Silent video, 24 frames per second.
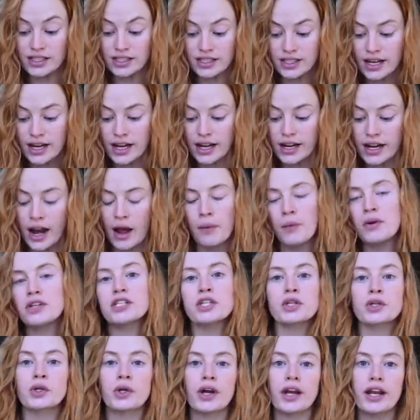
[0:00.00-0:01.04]
didn't I
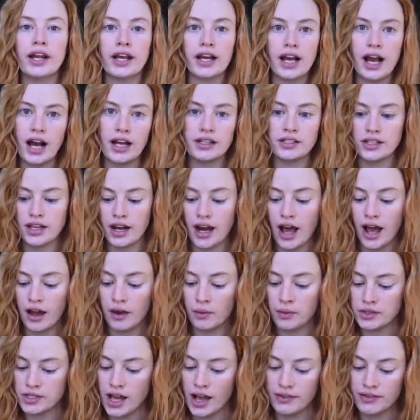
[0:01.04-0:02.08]
wasn't creating content. I
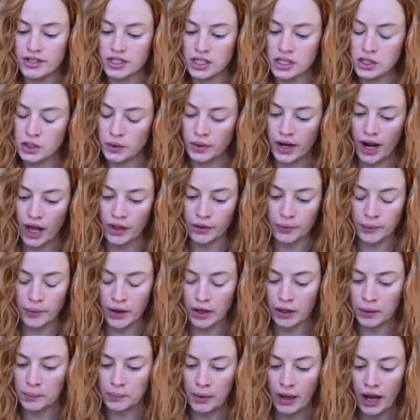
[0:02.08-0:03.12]
was obviously doing other
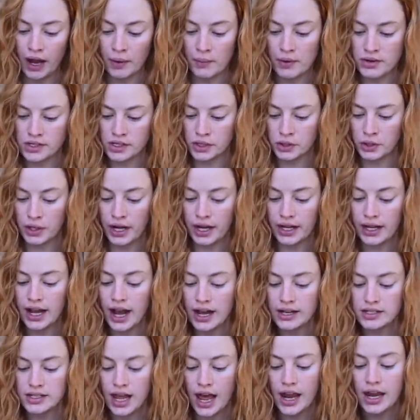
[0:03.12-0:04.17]
work, but I wasn't creating
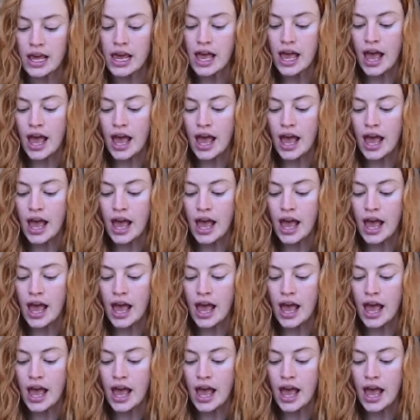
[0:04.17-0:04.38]
content.